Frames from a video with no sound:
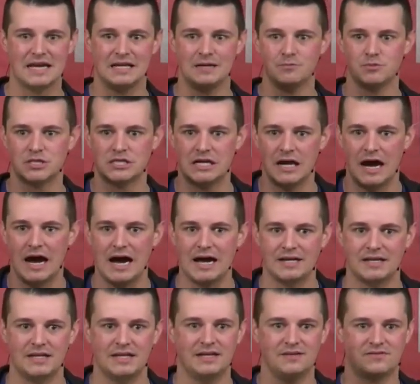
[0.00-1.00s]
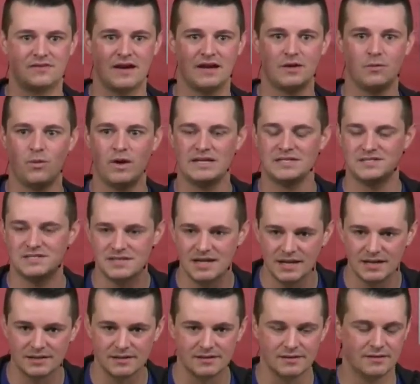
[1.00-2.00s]
saying he was God and he could take away
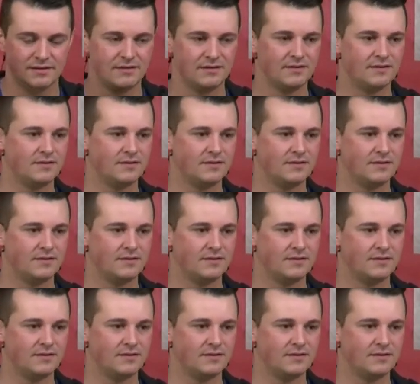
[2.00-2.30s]
sin.